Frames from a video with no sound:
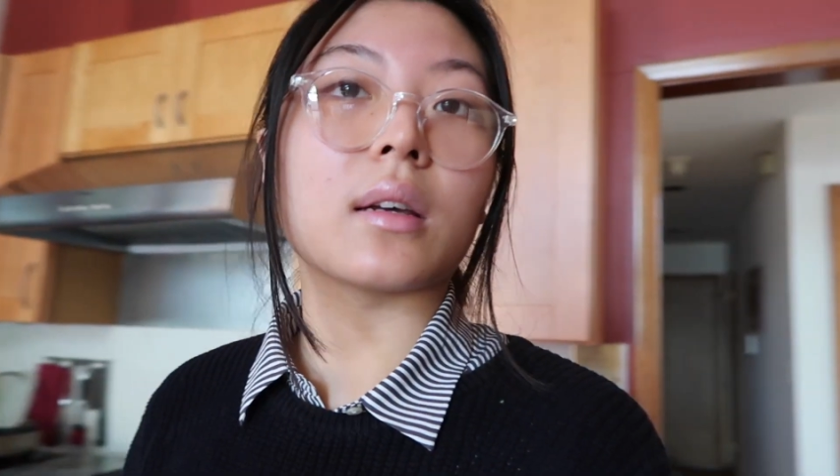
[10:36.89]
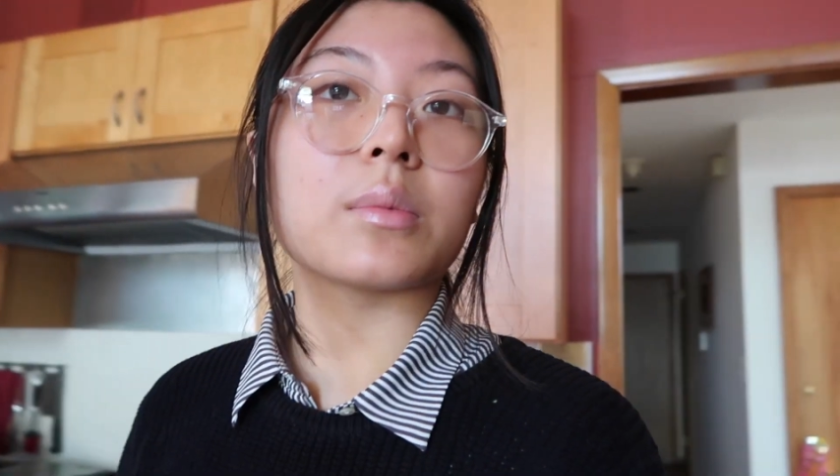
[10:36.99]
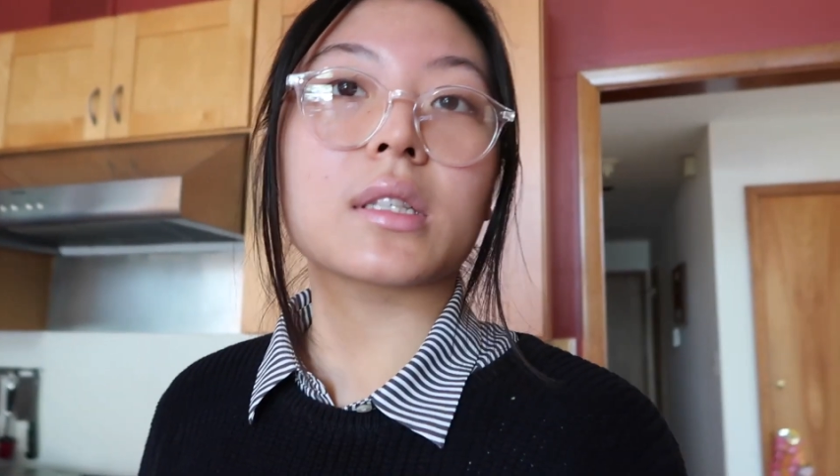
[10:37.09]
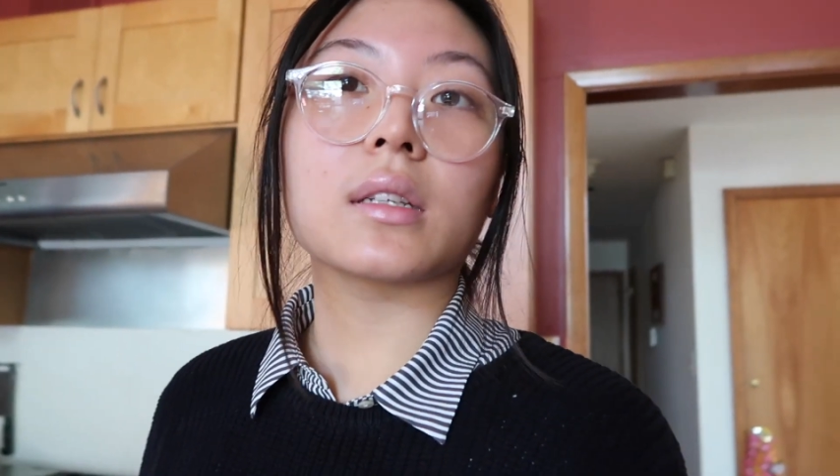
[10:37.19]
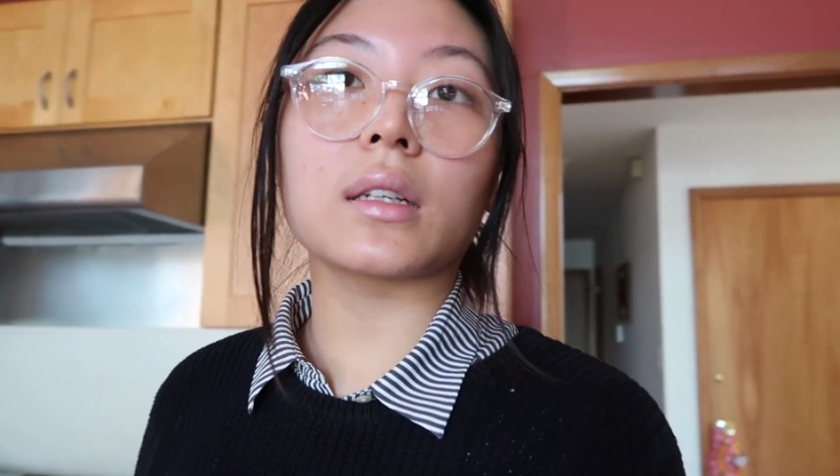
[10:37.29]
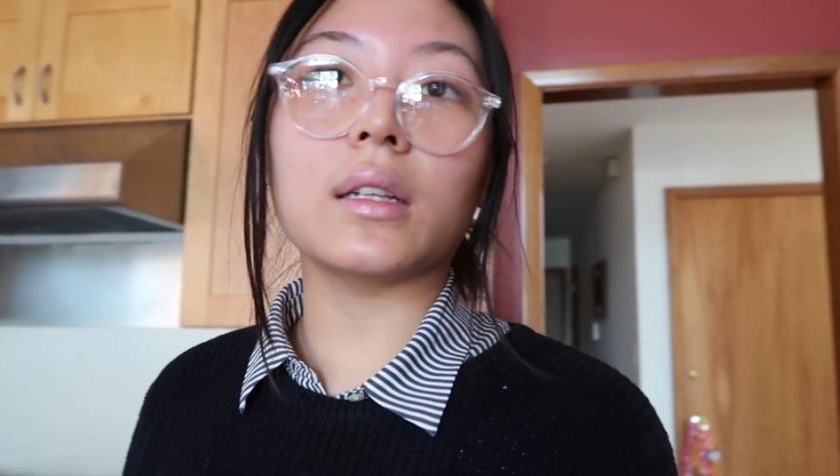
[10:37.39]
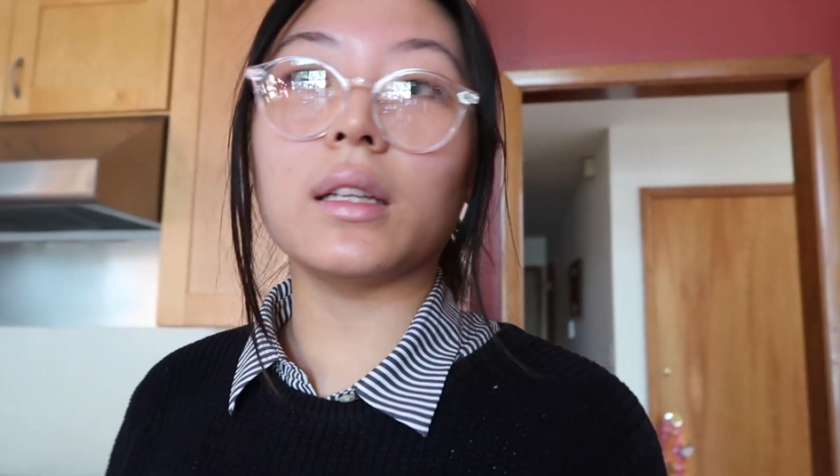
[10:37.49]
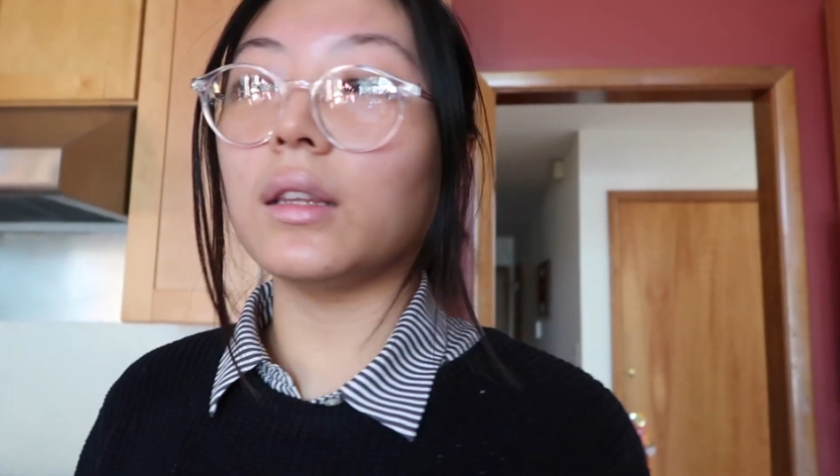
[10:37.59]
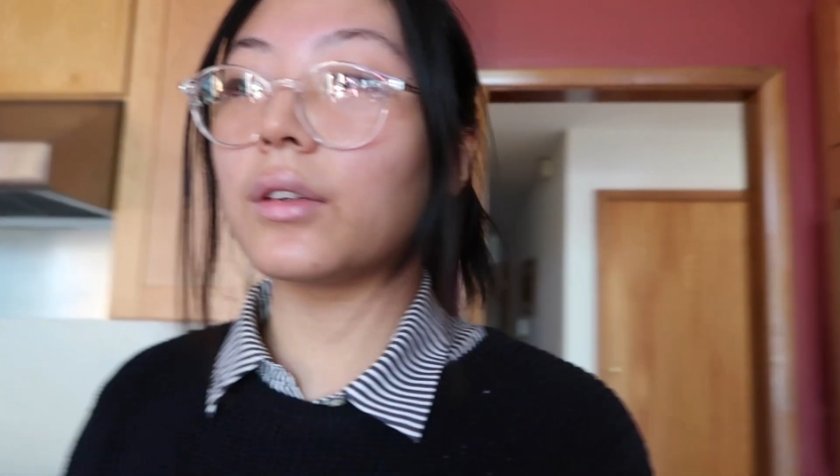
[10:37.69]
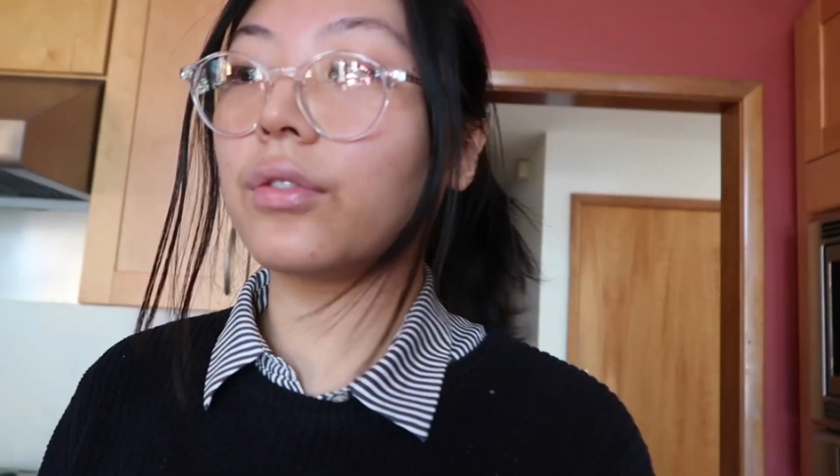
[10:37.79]
I'm just gonna
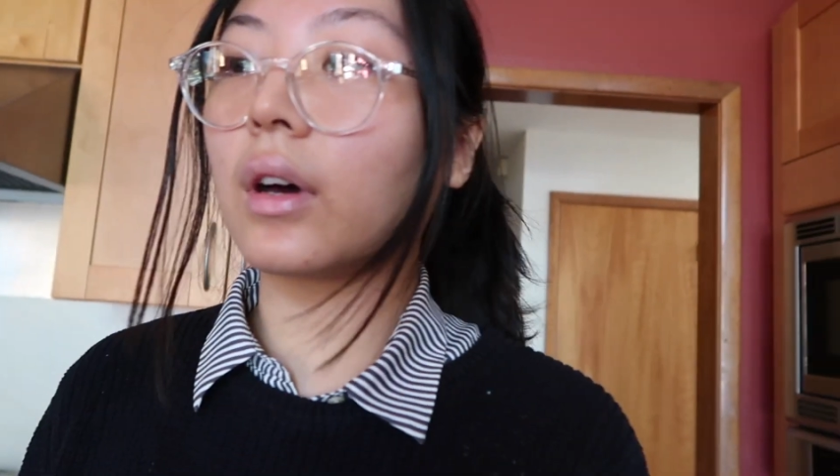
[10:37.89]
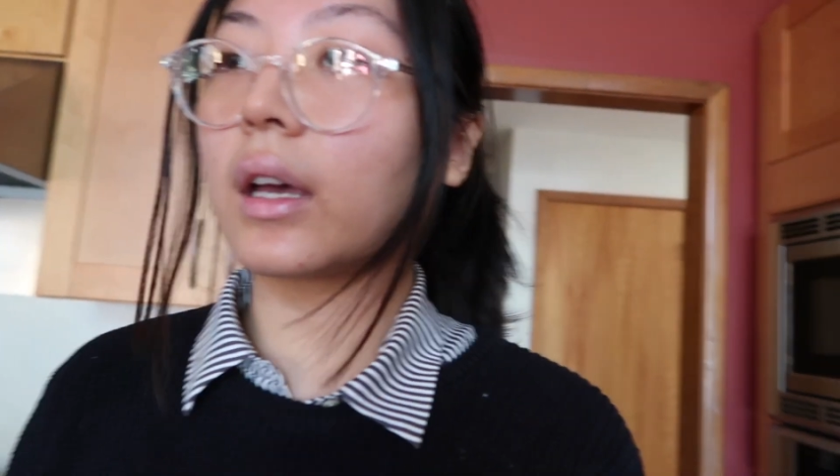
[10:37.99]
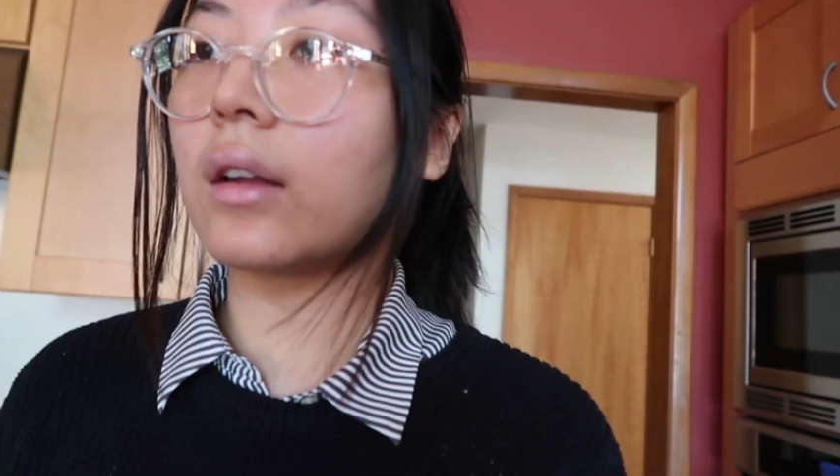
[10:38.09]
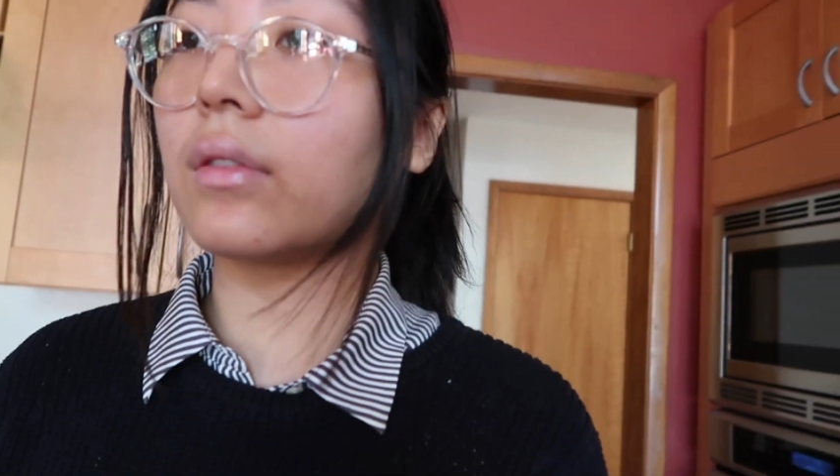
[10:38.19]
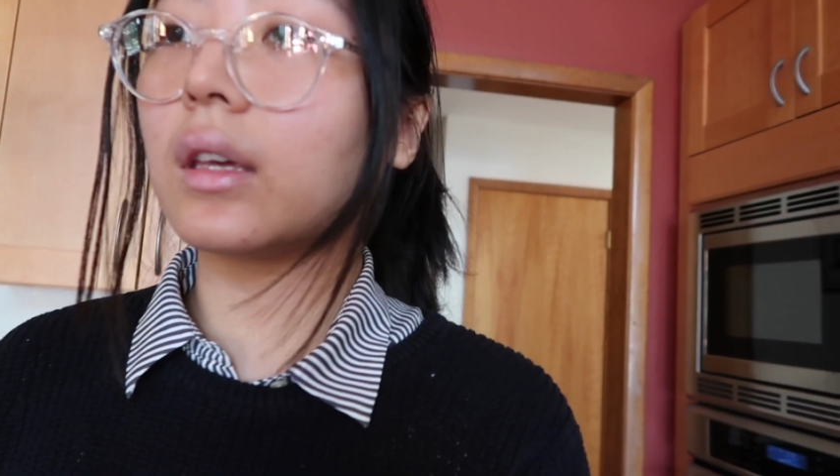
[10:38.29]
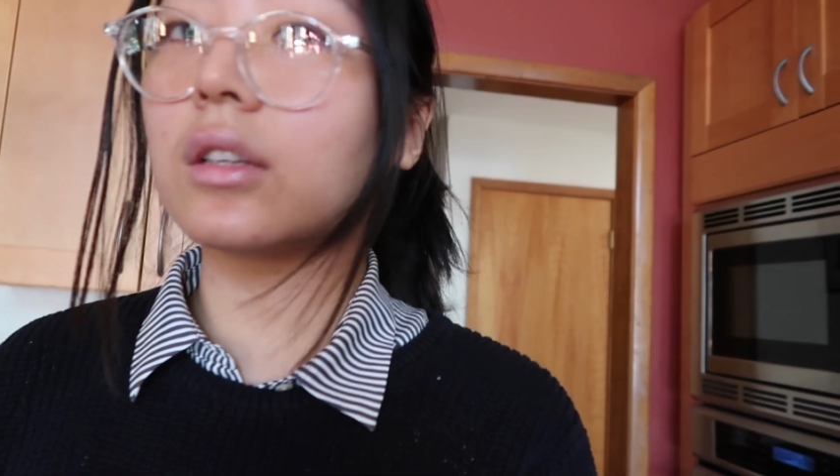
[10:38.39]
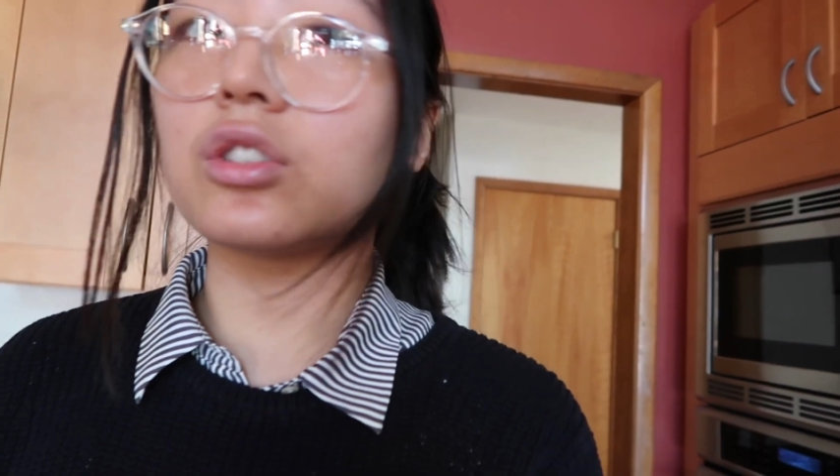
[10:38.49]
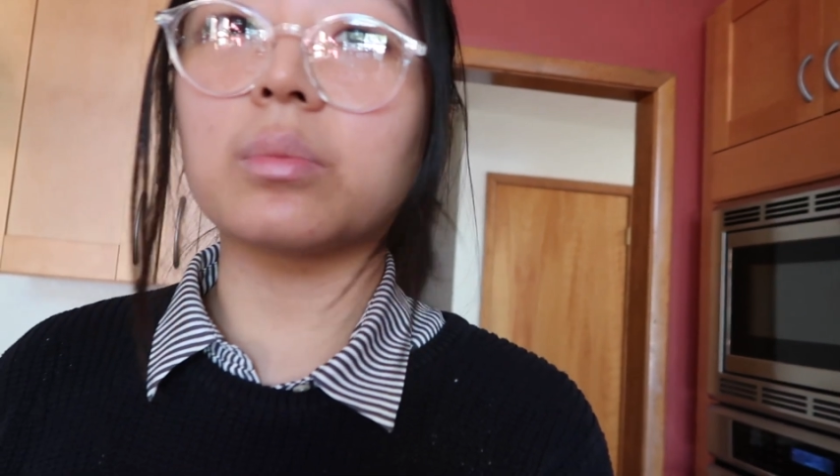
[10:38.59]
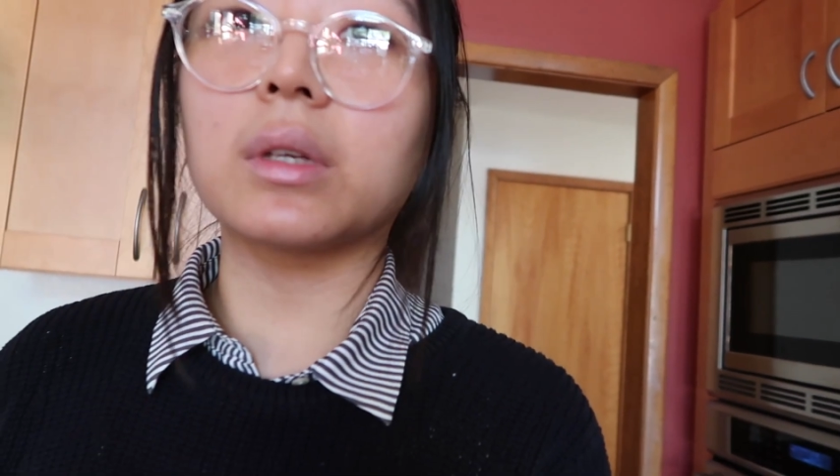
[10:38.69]
clean the fuck out of the kitchen